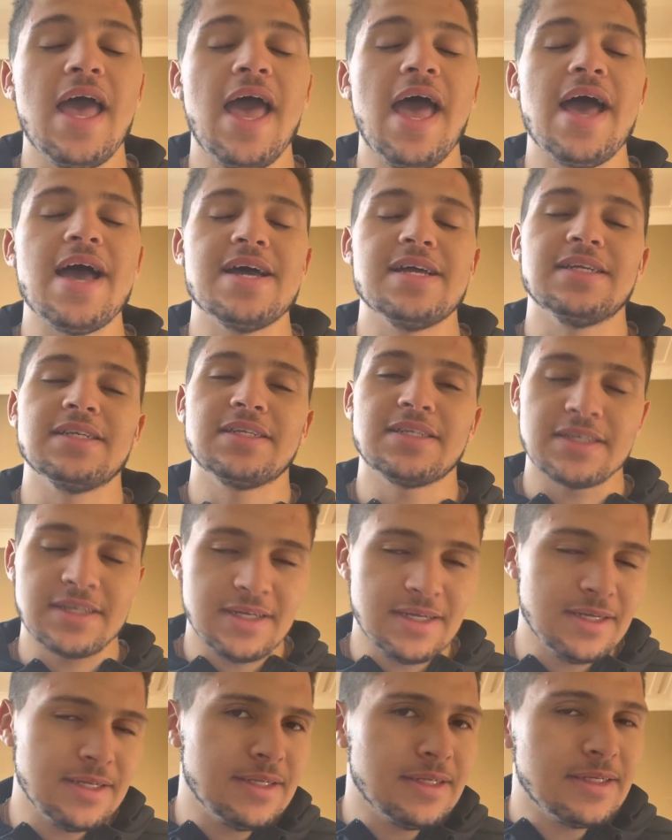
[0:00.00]
And
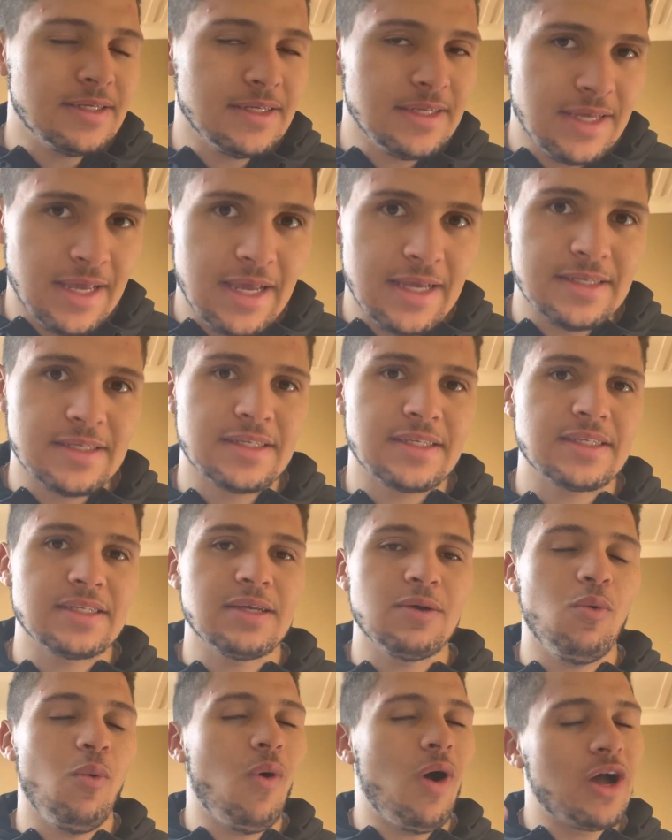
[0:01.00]
yes,
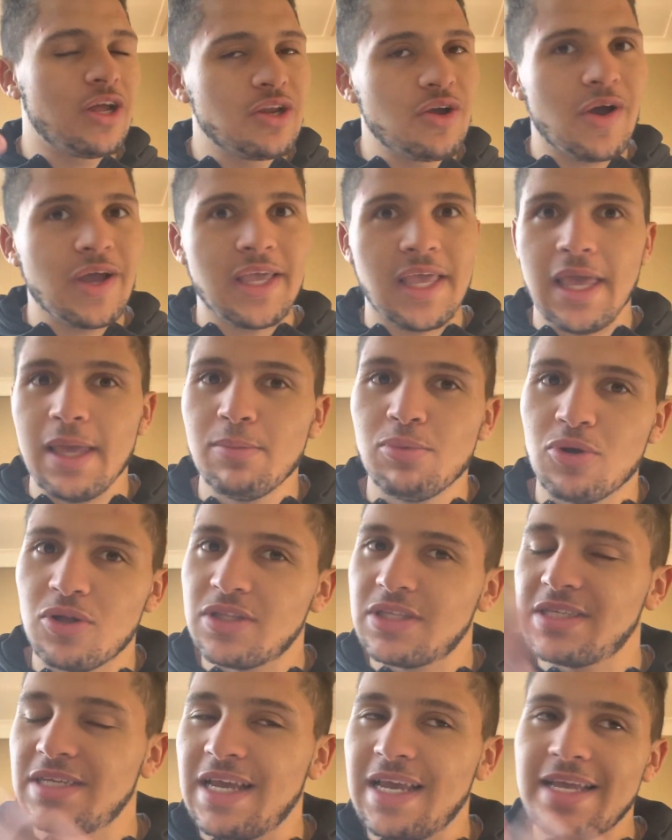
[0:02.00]
why do I keep
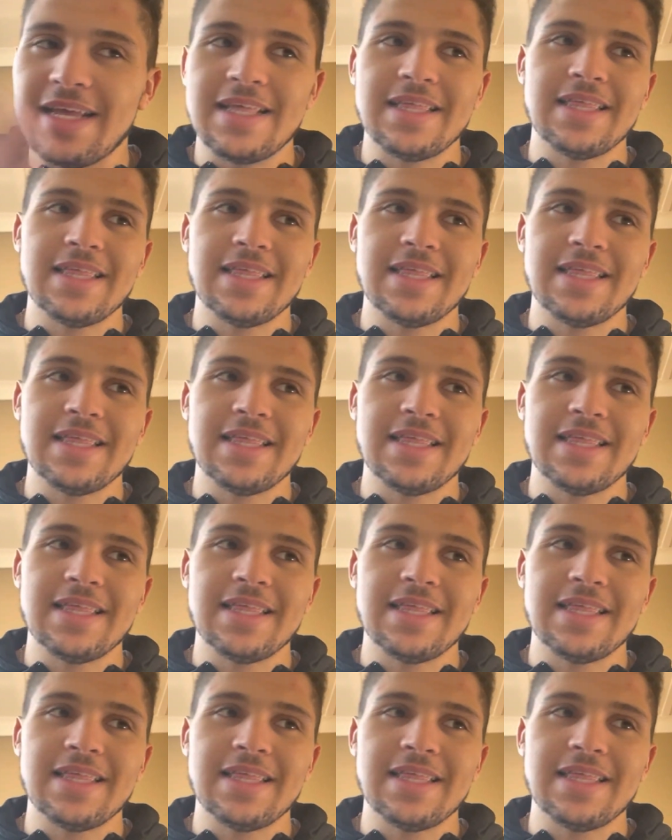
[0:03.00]
on saying